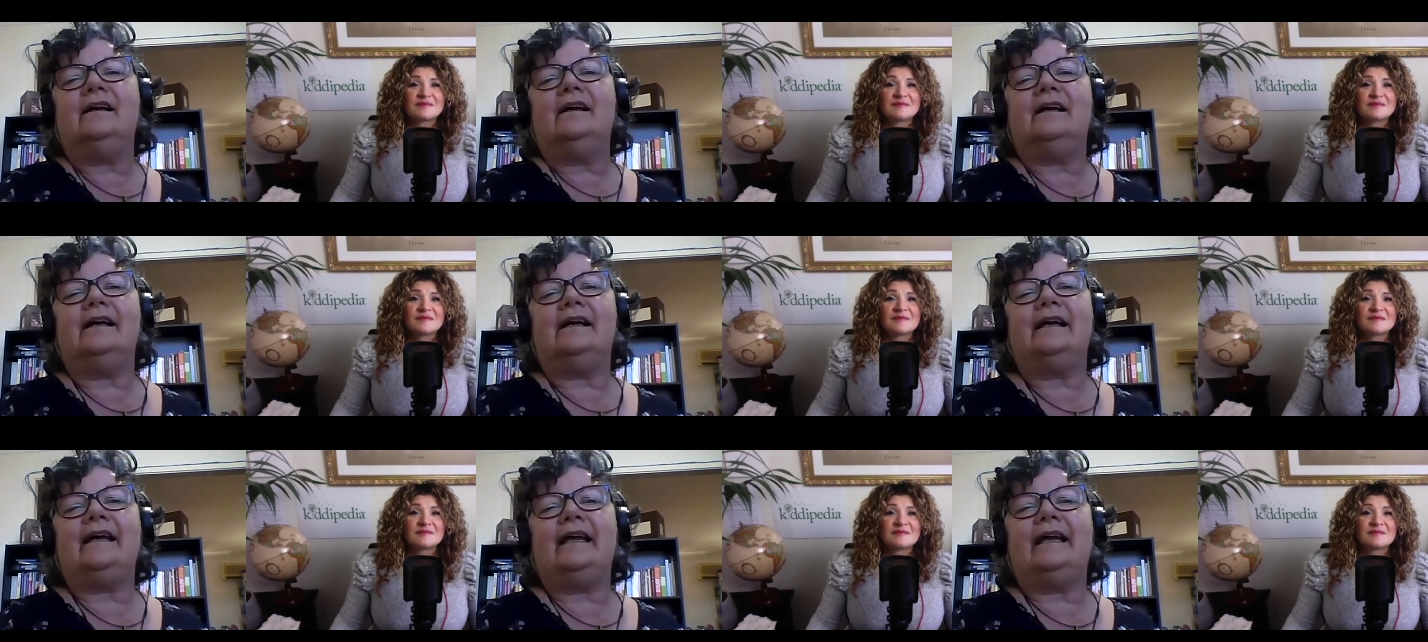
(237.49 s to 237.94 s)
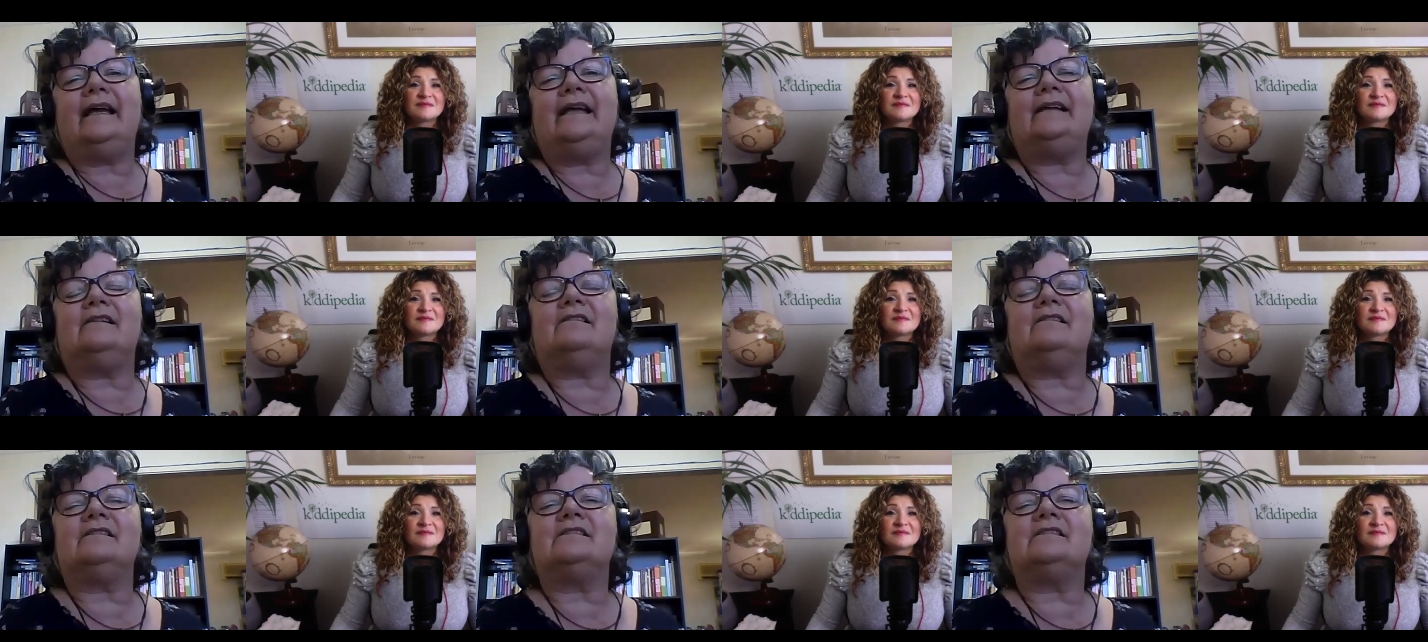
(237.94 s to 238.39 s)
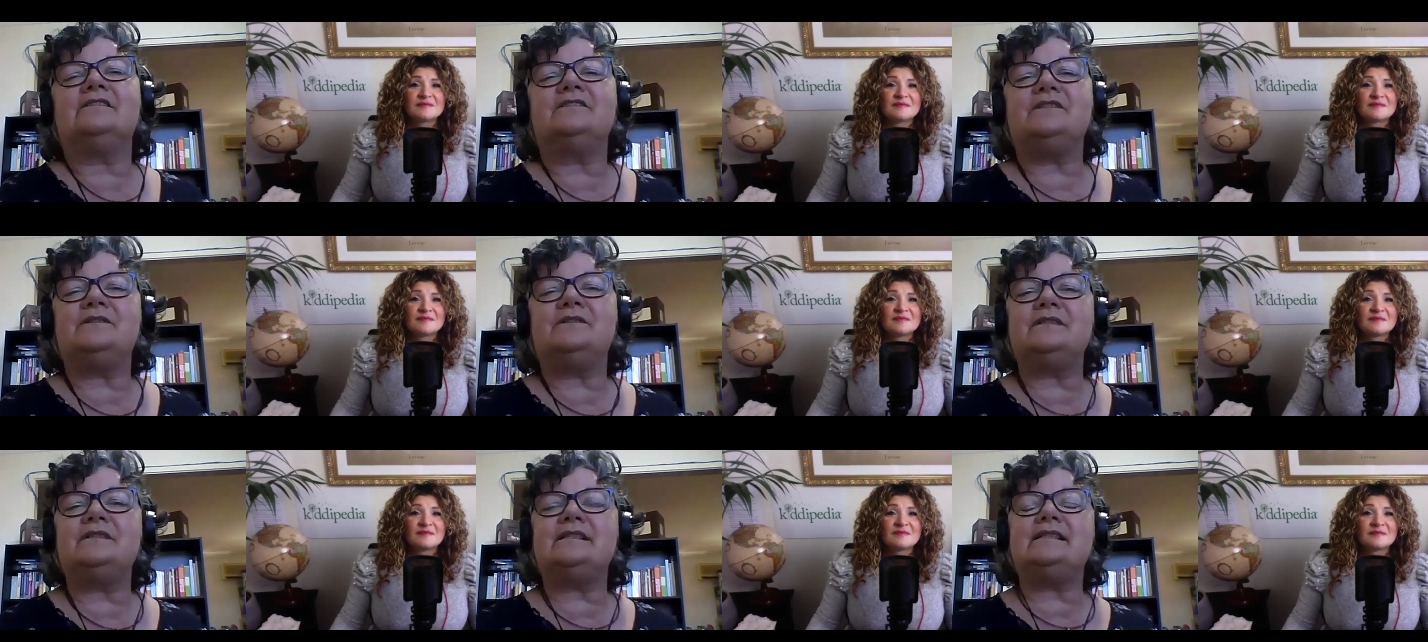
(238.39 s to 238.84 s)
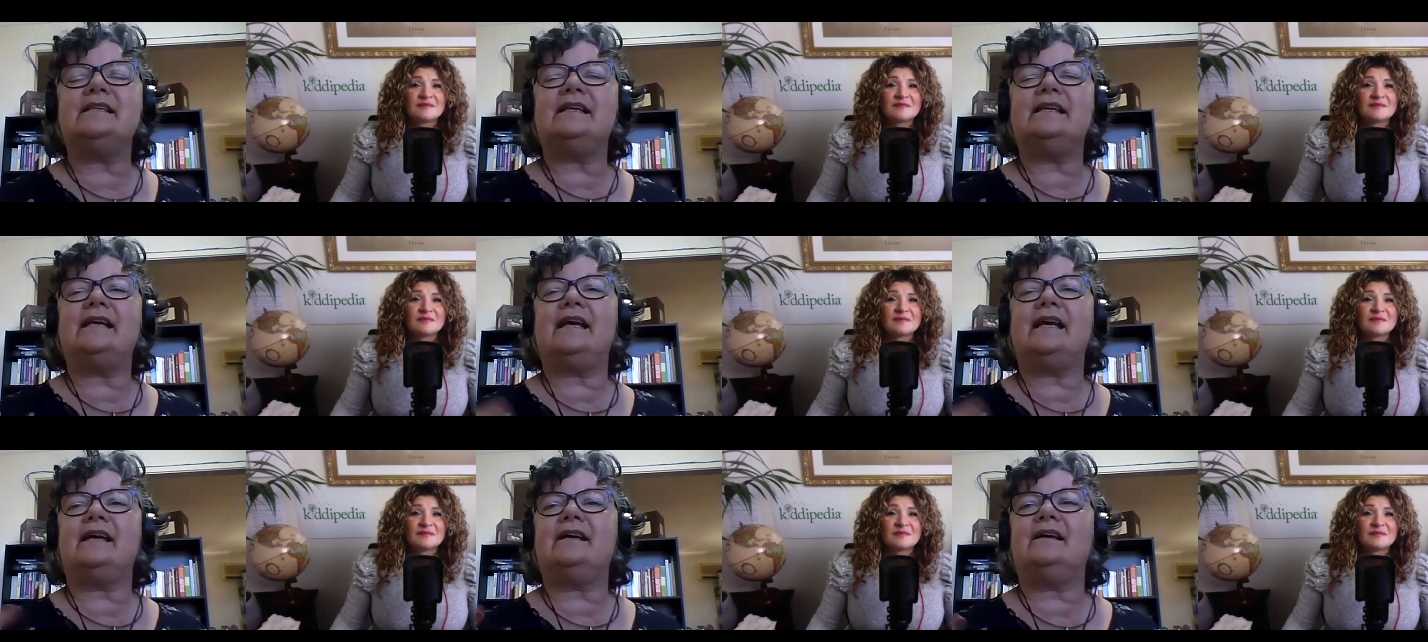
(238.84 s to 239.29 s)
Speaker 1: And I could sort of see
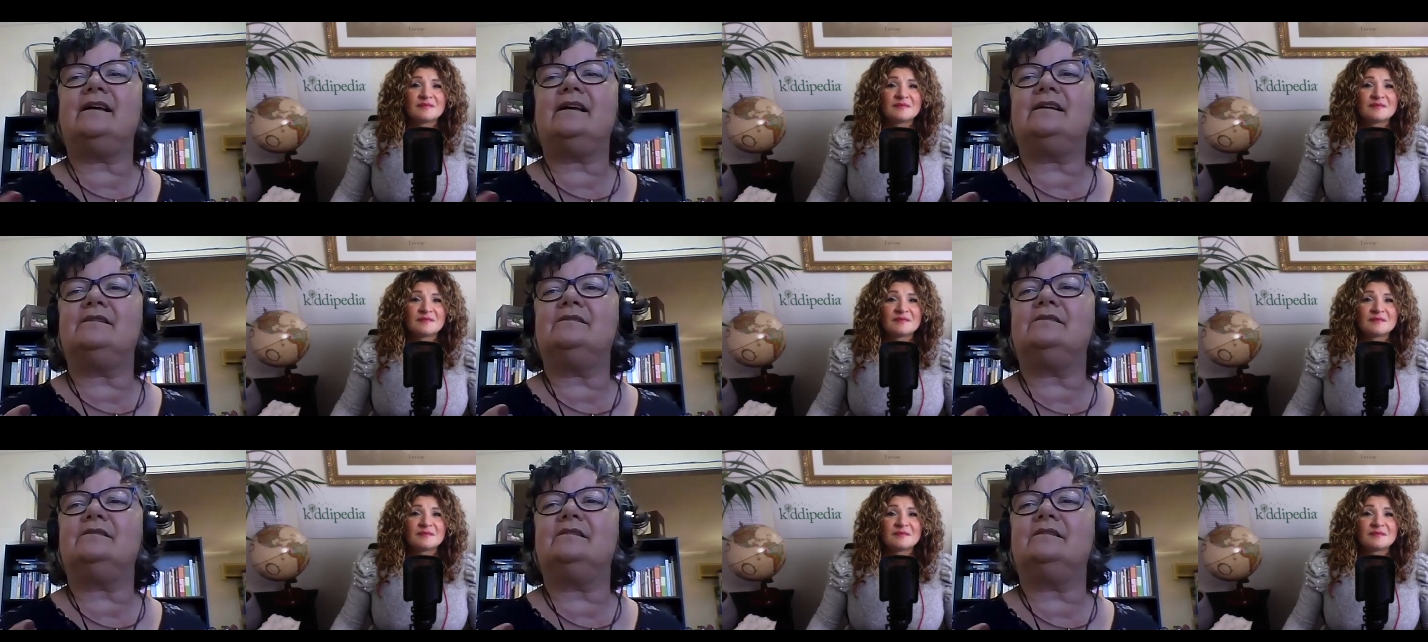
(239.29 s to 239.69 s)
how